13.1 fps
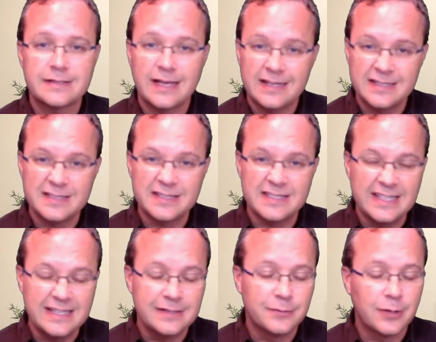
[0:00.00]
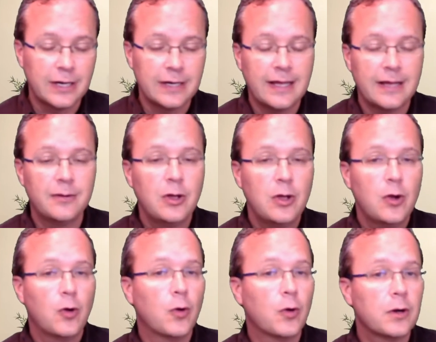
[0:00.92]
That is needed right now,
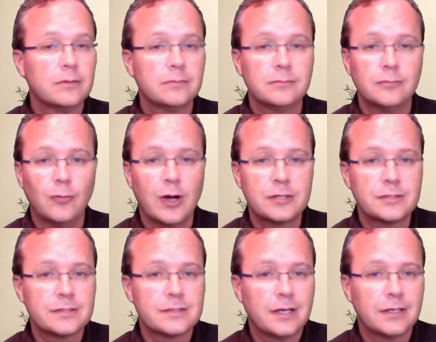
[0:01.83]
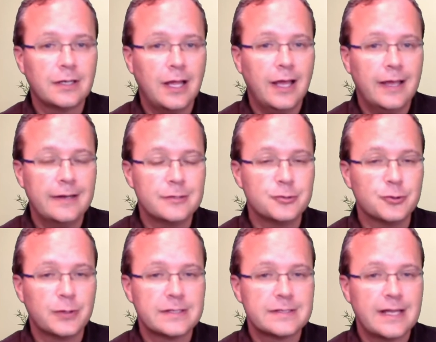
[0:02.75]
or watch us online and
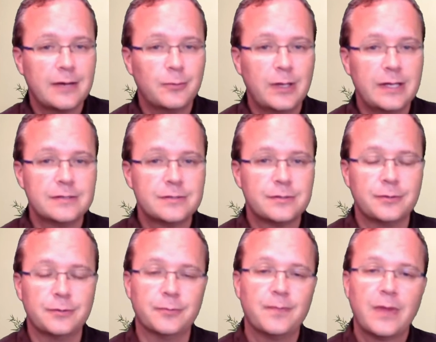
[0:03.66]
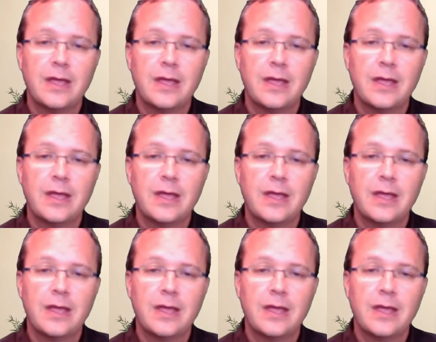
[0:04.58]
join us that ways too.